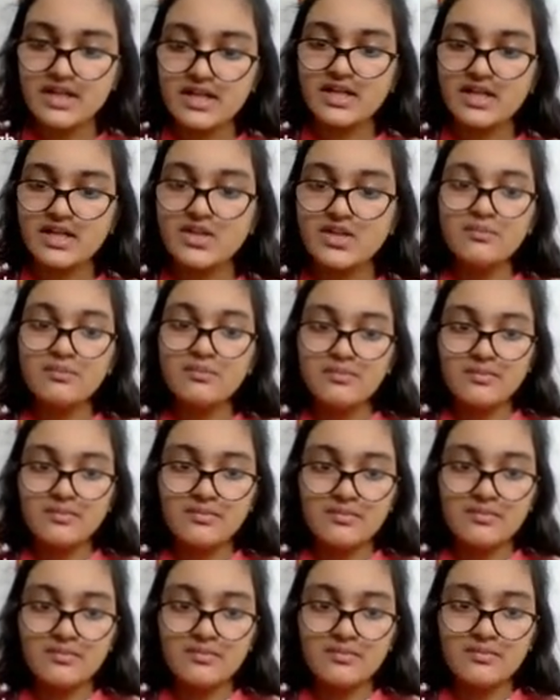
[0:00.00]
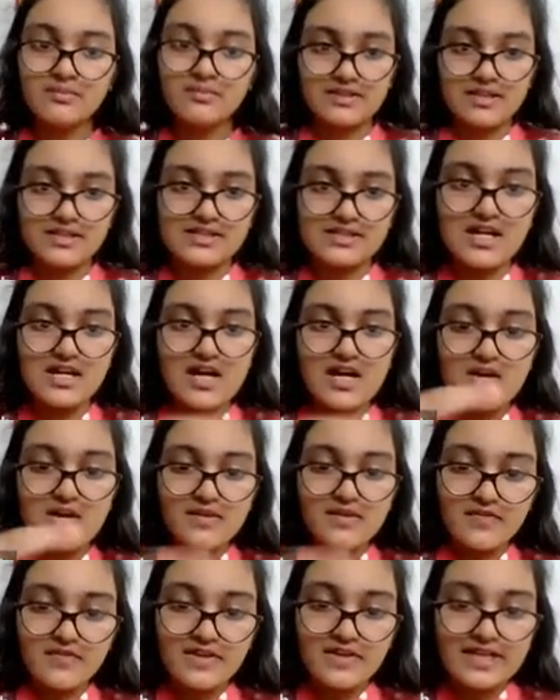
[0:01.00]
are two other things.
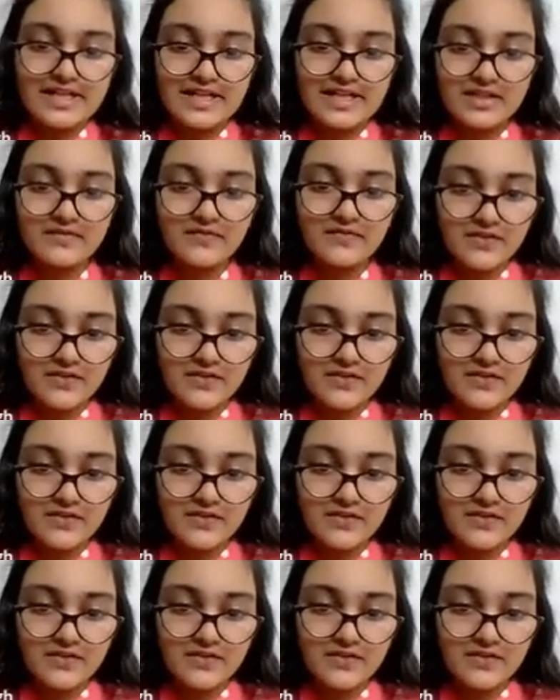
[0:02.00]
We have created the